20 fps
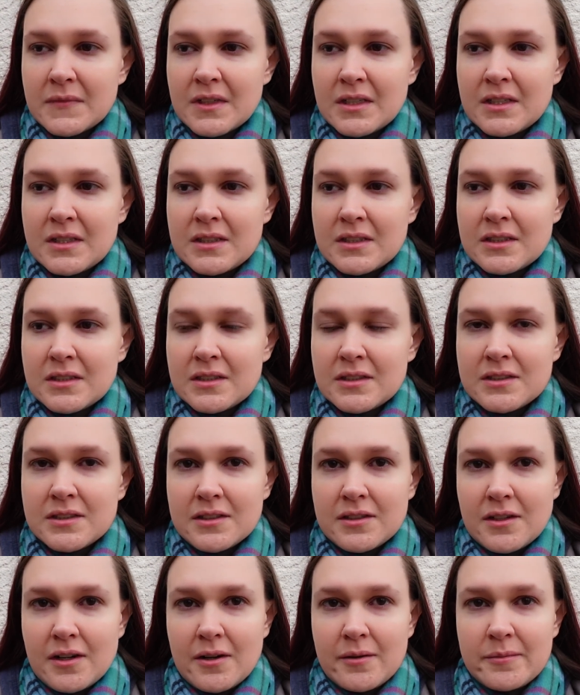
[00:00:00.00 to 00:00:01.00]
I needed
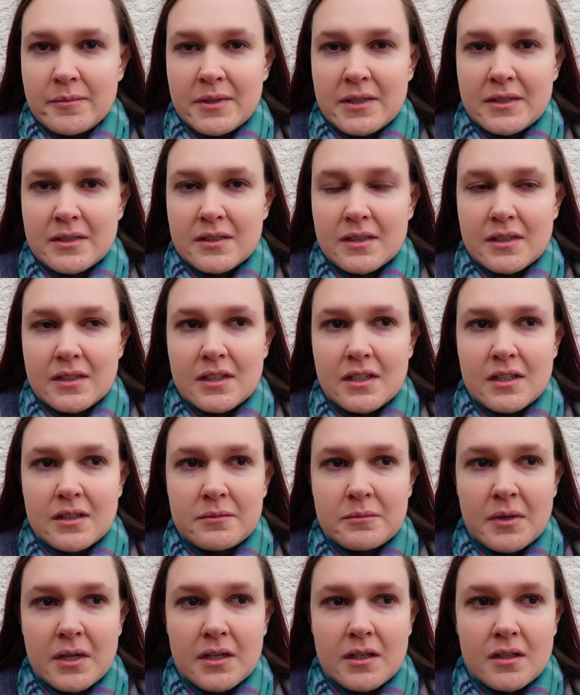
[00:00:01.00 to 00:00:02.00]
to not be like
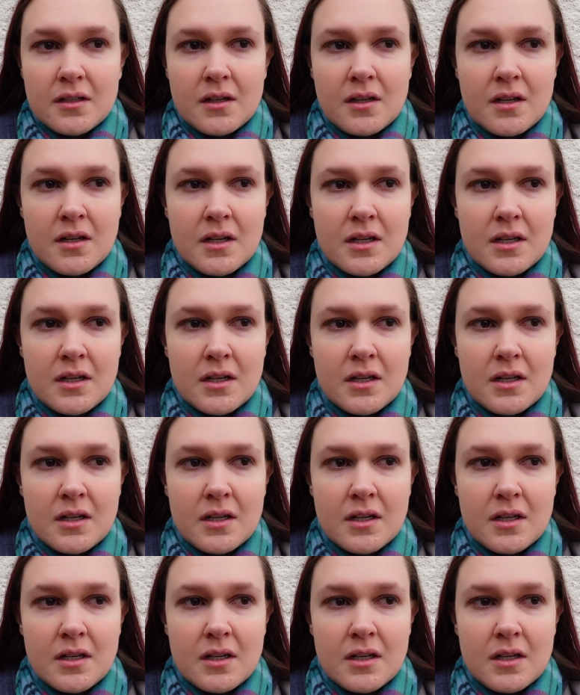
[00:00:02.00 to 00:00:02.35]
in my,